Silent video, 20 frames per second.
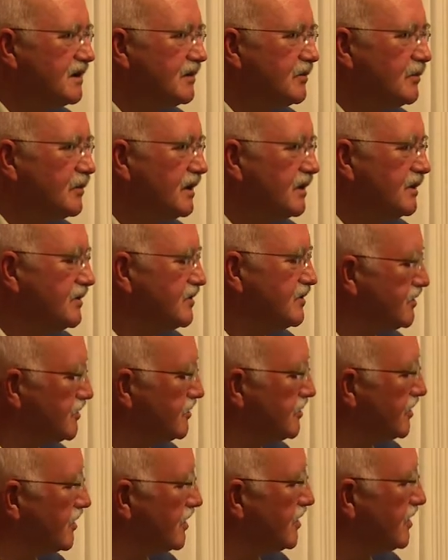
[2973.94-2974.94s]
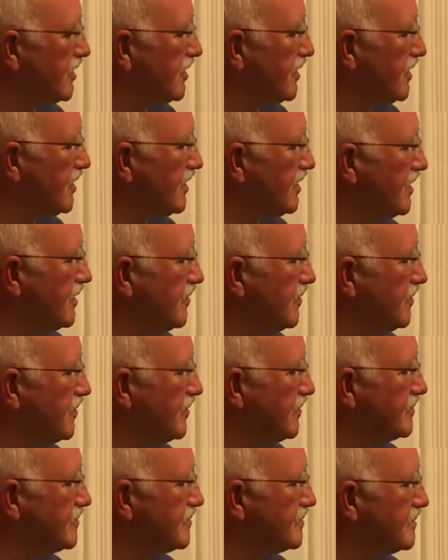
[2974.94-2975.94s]
will endure
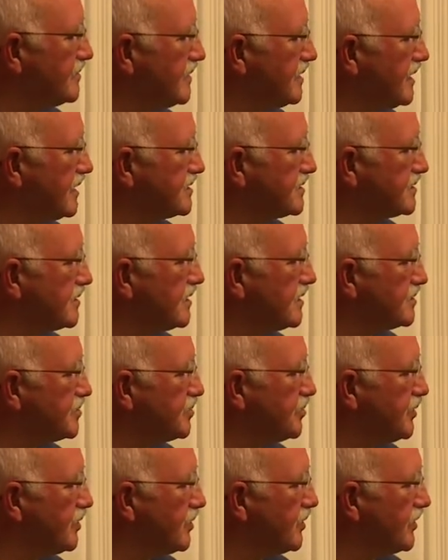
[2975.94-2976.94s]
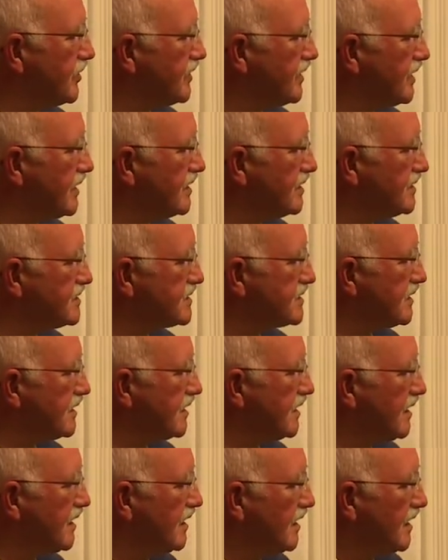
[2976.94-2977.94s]
um, as, as pure things.
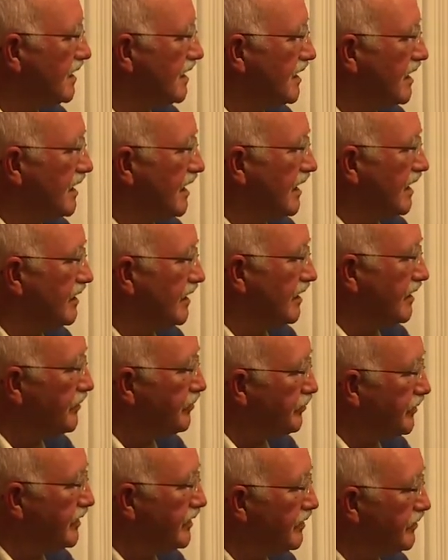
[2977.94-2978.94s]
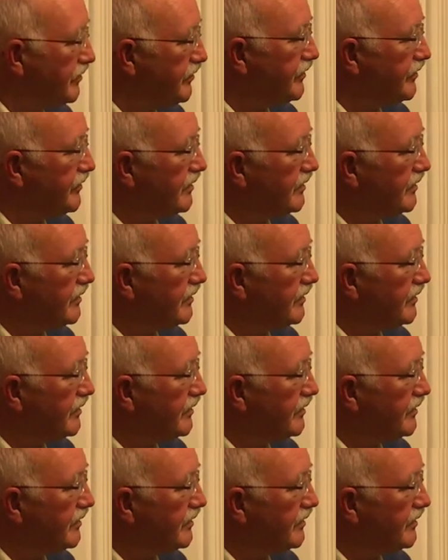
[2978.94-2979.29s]
And, and if, if